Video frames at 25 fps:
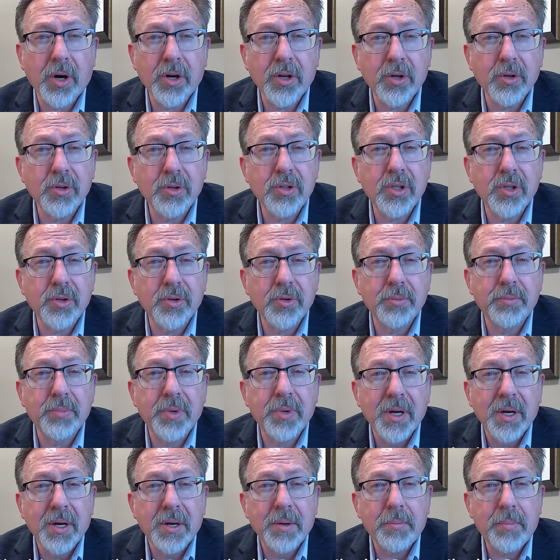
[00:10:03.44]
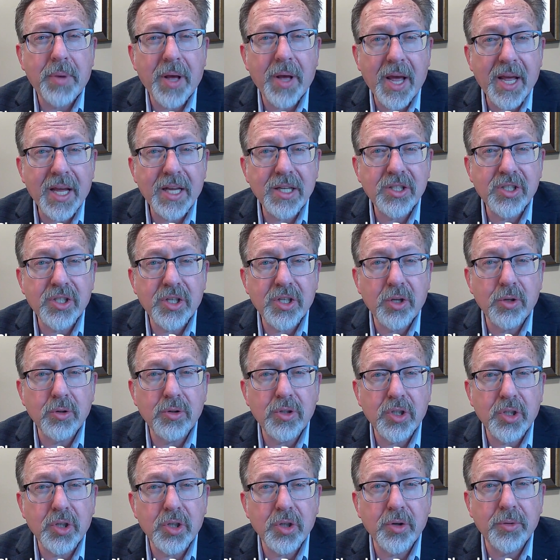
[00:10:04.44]
our YouTube page,
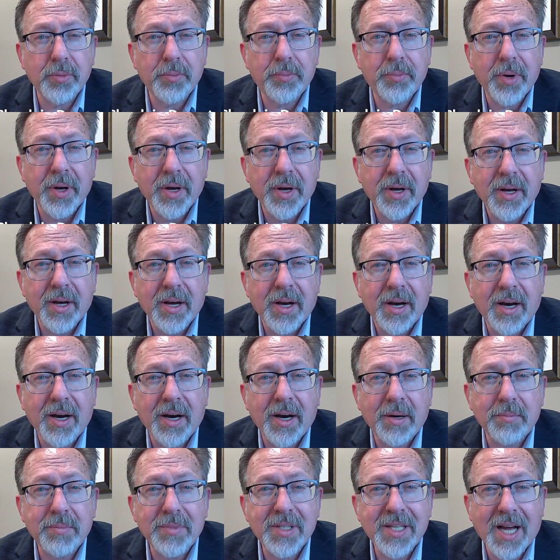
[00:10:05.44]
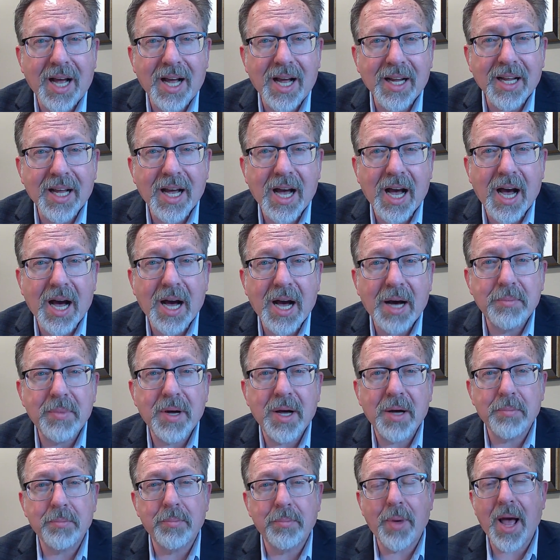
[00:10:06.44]
youtube.com um,
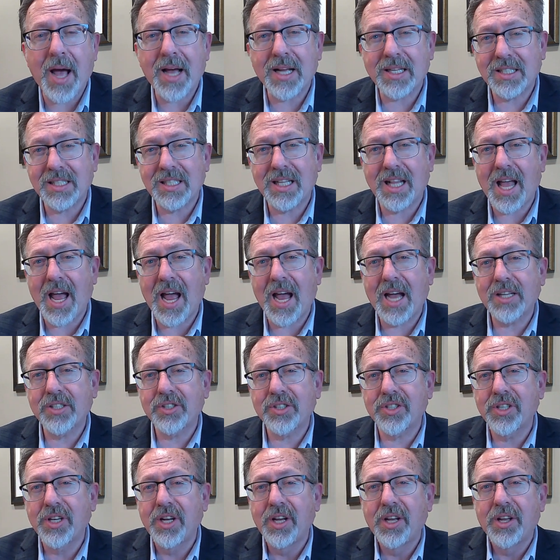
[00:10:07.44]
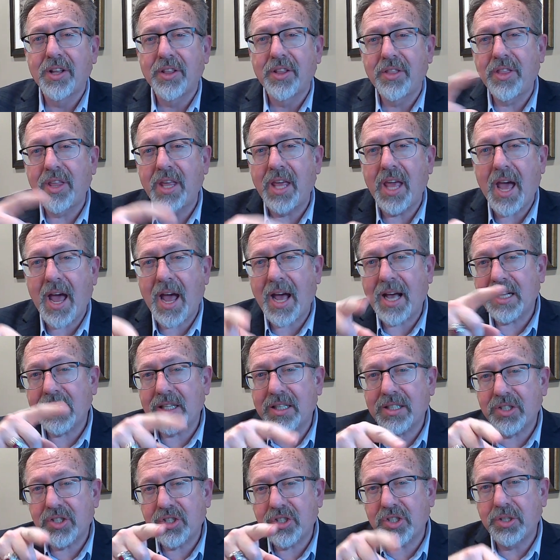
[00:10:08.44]
backslash the at
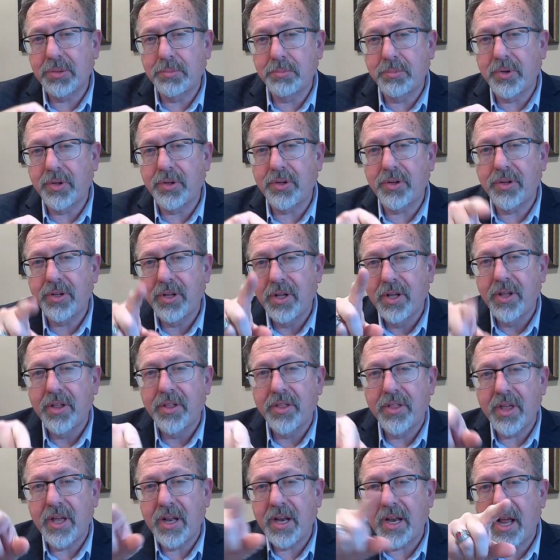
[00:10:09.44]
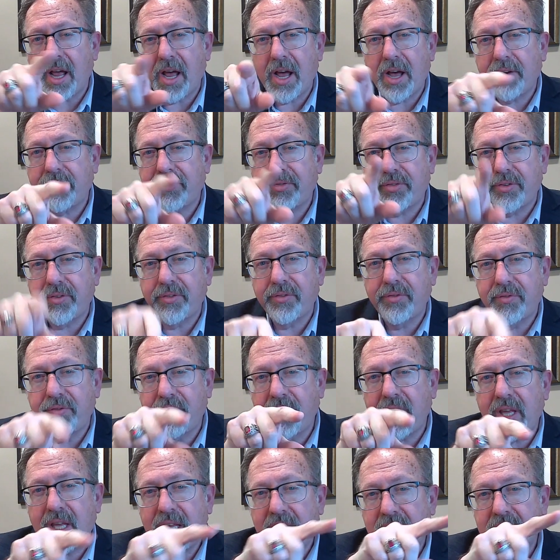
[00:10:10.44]
symbol, then
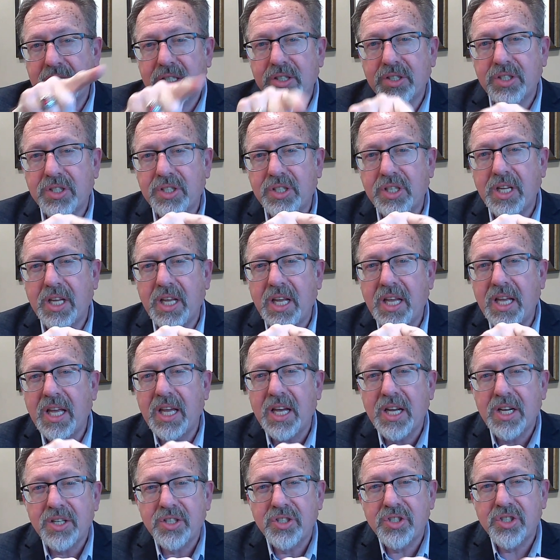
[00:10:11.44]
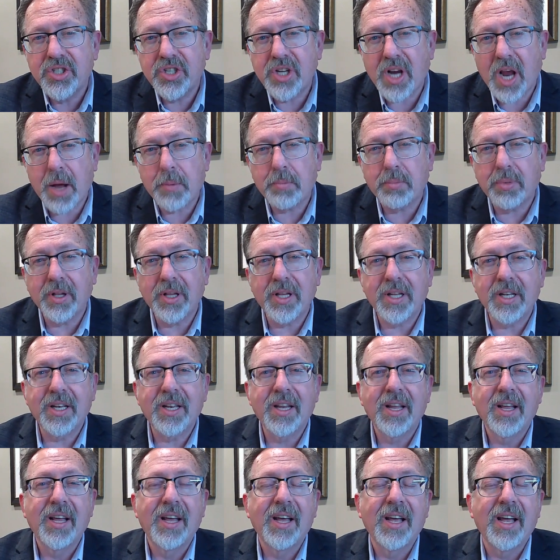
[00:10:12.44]
FVC
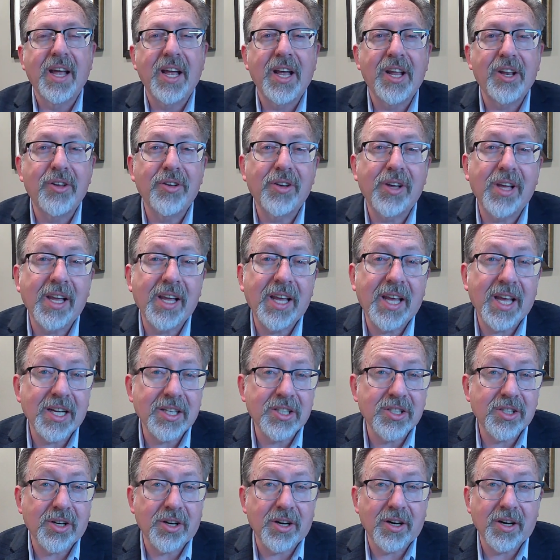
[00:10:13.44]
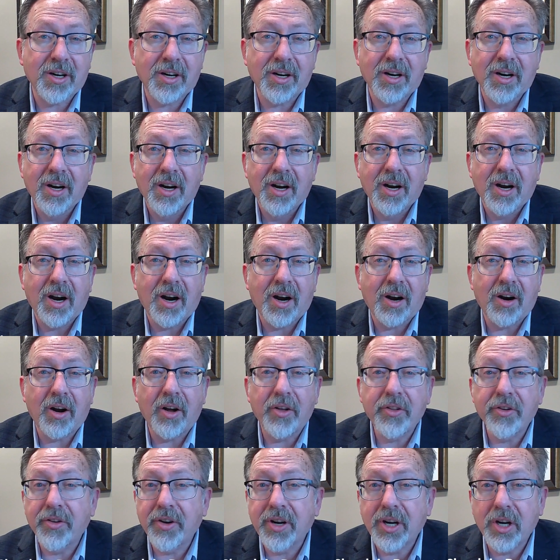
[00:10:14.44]
Chaplain and you can catch our, our
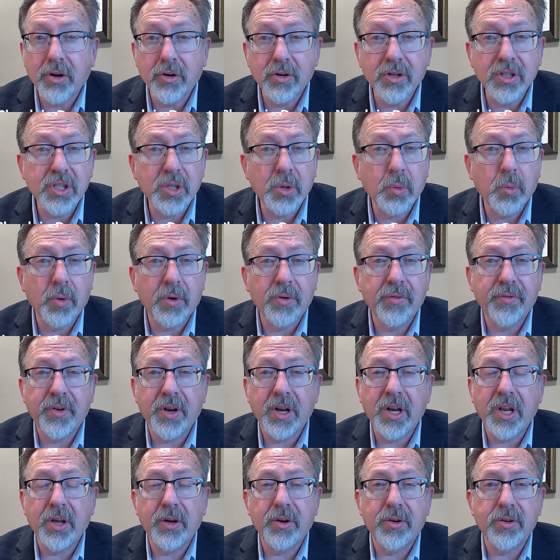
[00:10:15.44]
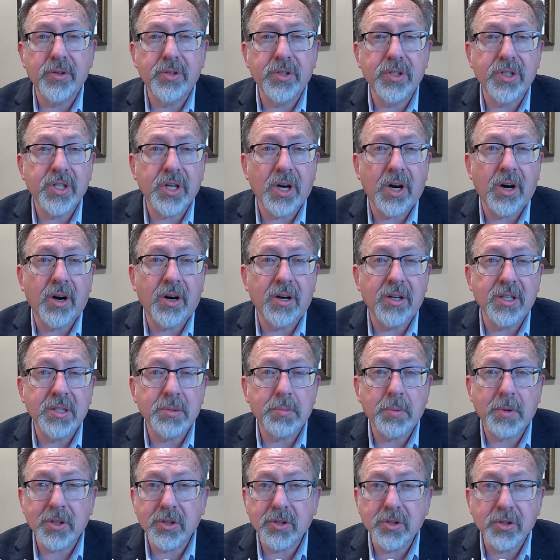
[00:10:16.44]
other encouraging word videos, our
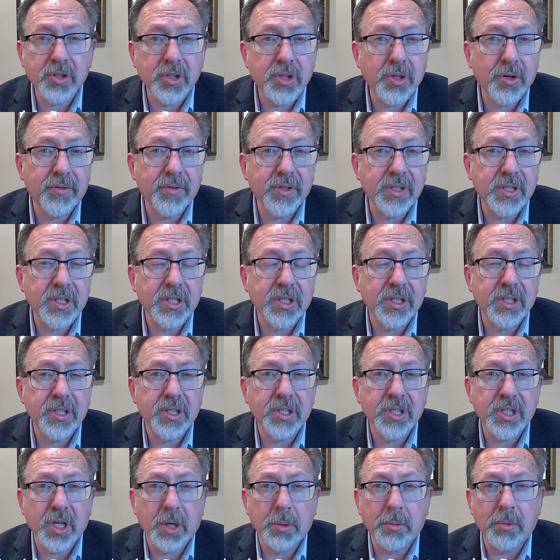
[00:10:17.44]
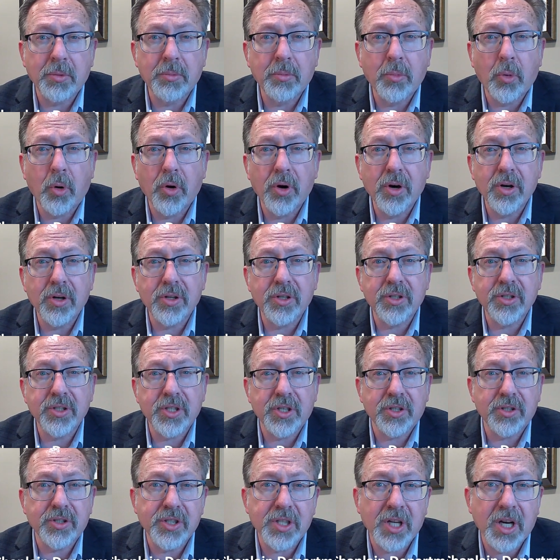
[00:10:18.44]
special services, our
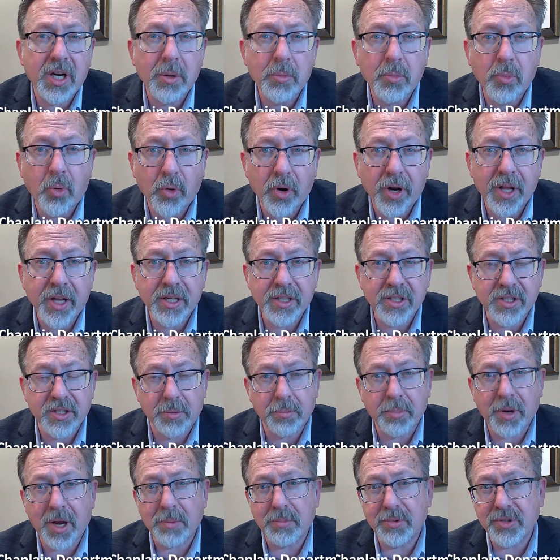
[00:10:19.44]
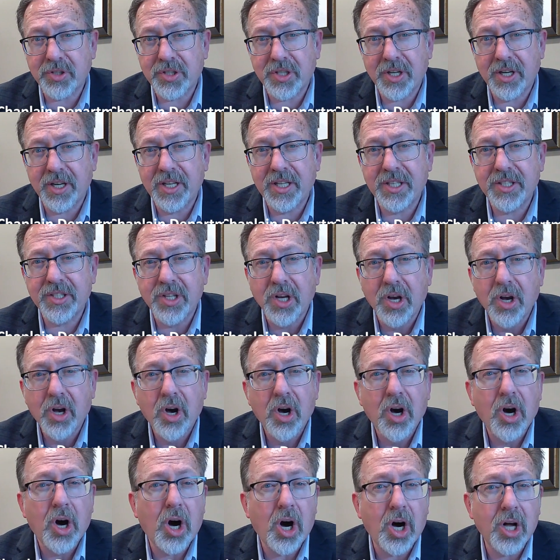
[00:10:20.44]
memorials, our Sunday mornings, our Bible studies.
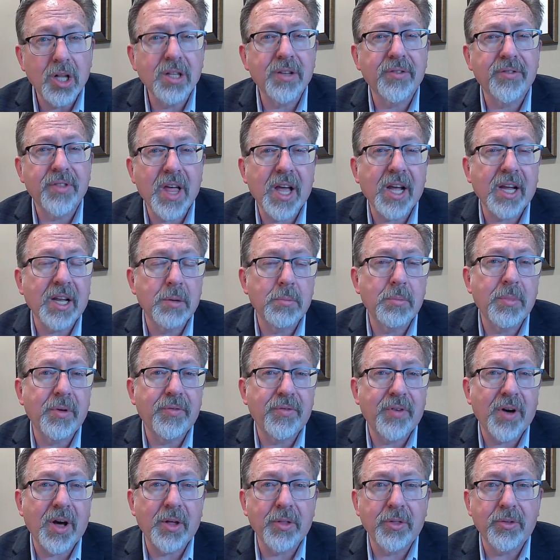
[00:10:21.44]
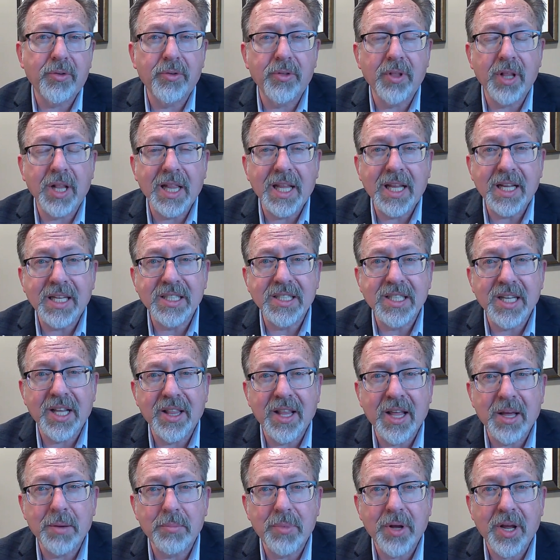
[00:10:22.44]
All of that can be found through the links
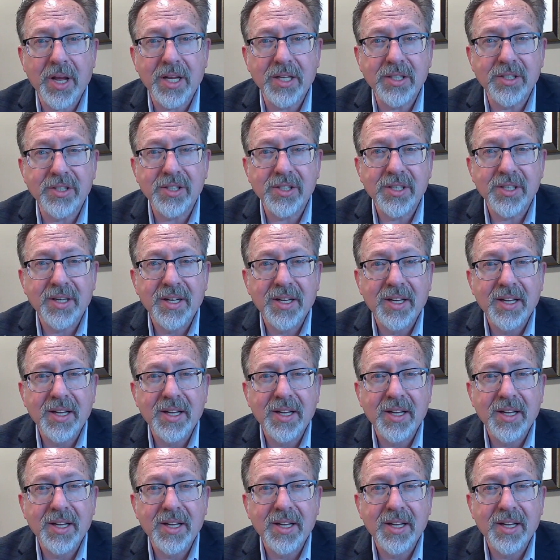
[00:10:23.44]
on that page.